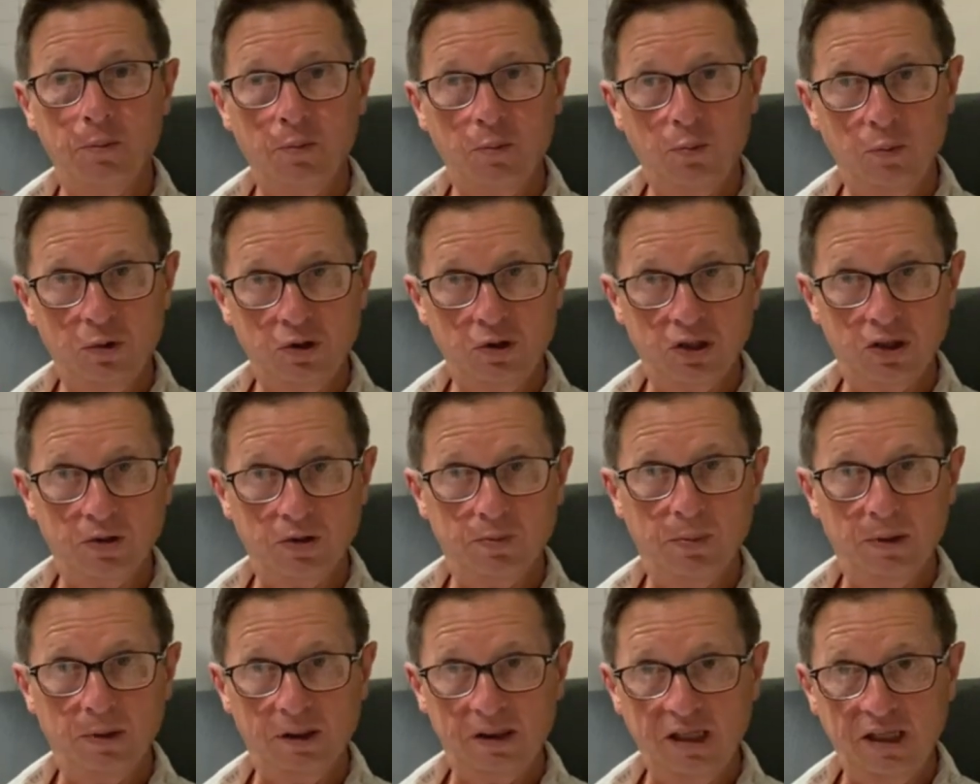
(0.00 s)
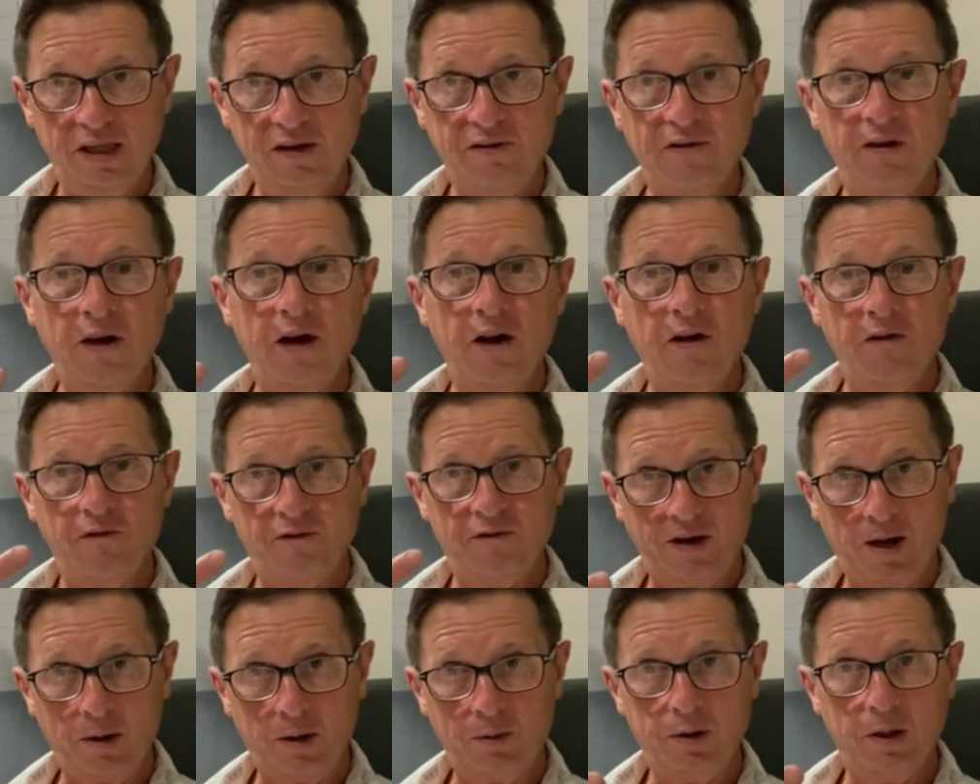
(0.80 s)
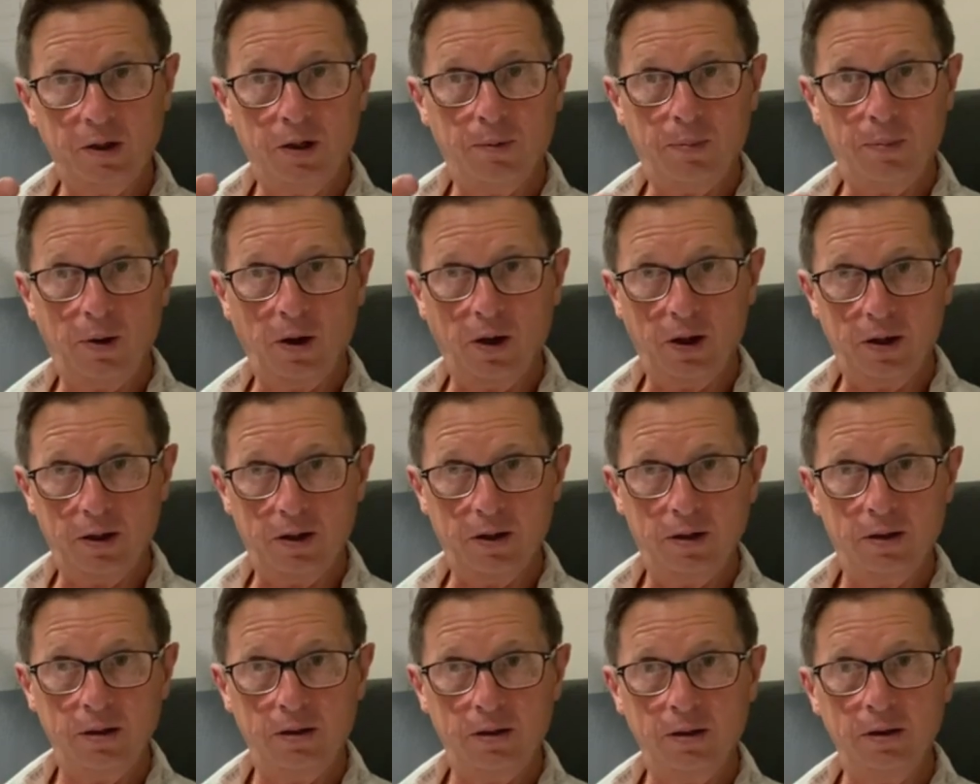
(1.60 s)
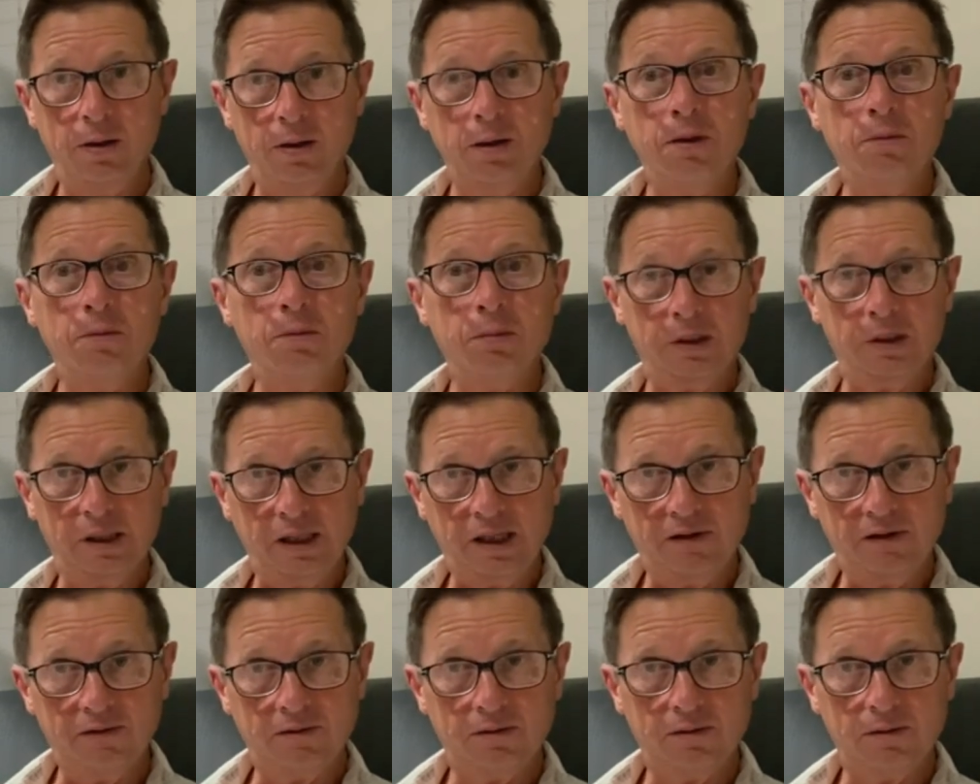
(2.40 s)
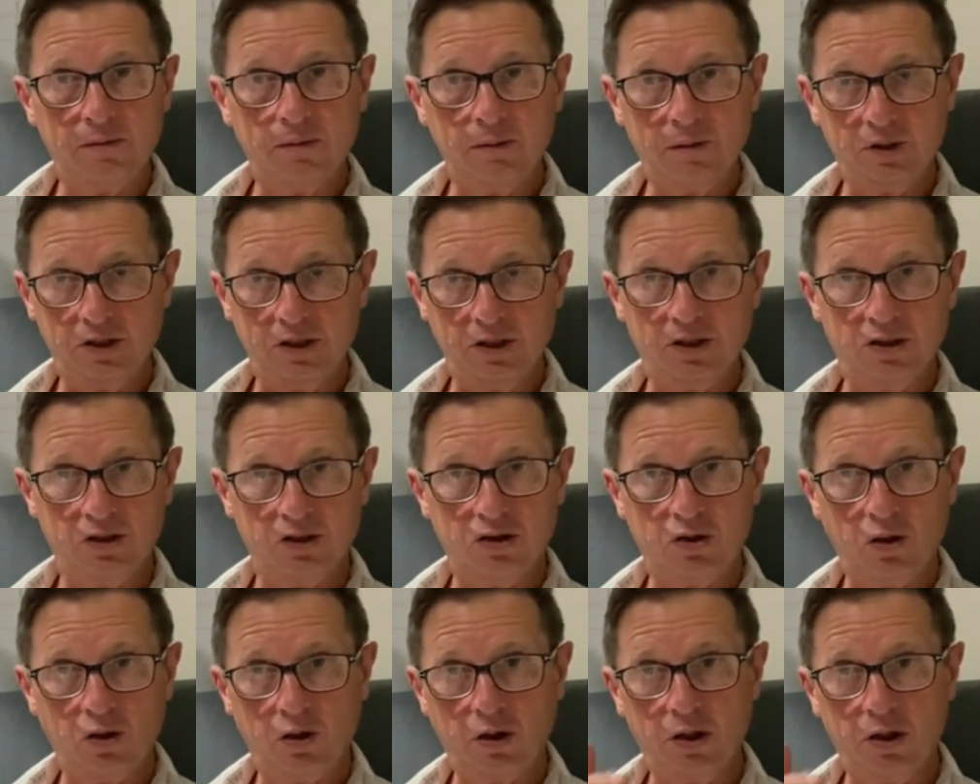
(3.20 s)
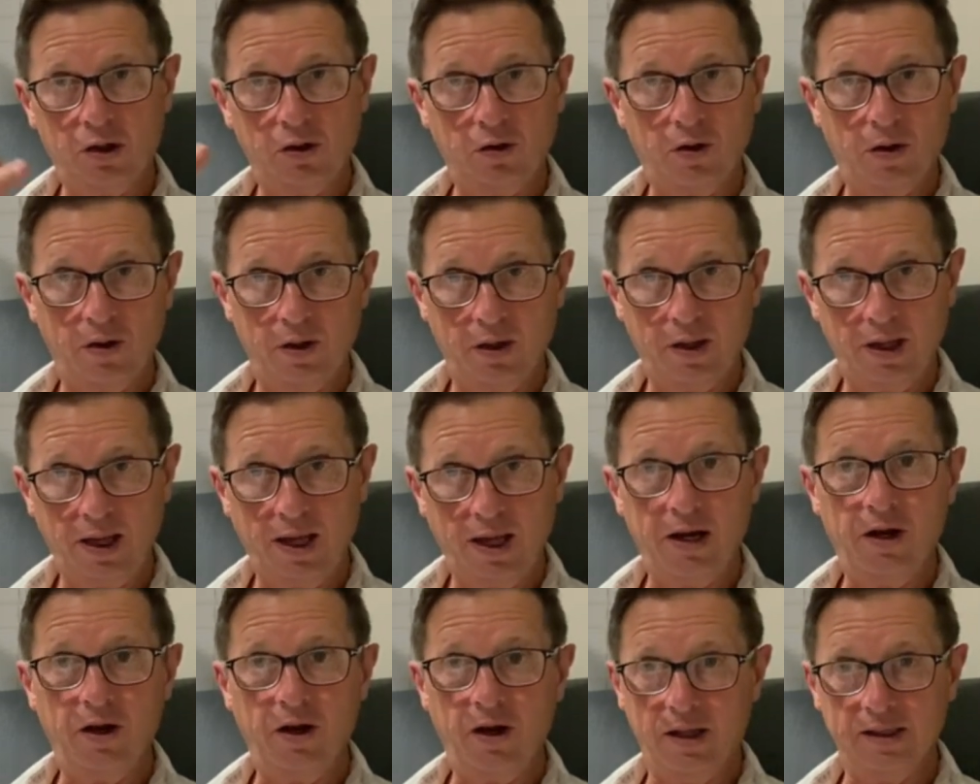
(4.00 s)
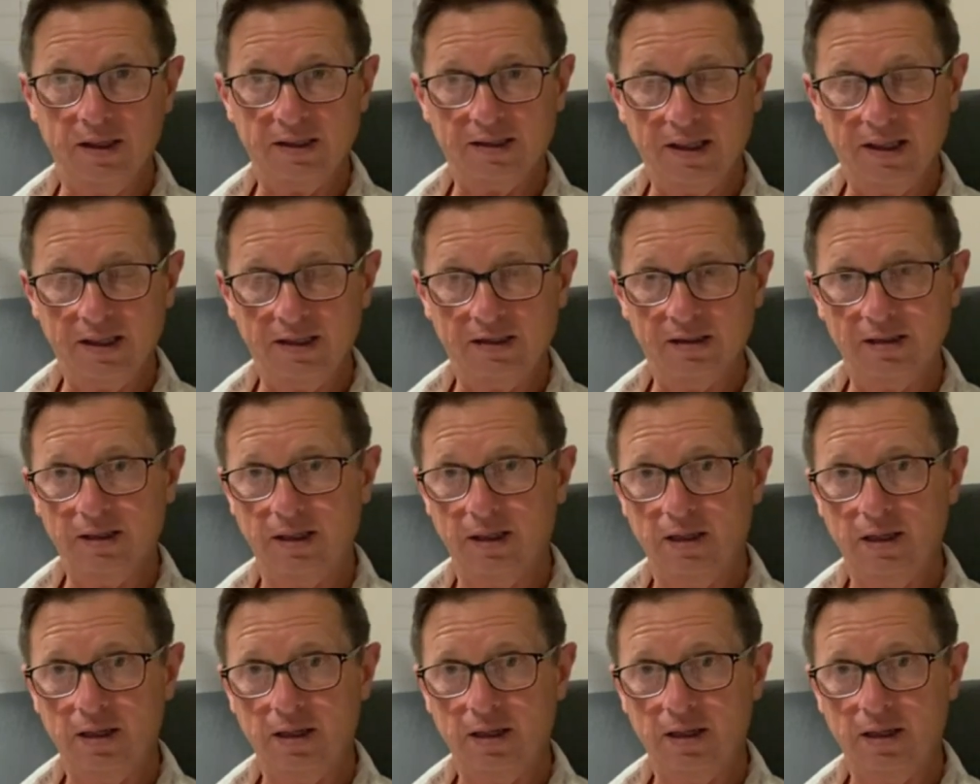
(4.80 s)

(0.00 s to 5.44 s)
which is belief founded upon belief, which is circular and nonsense.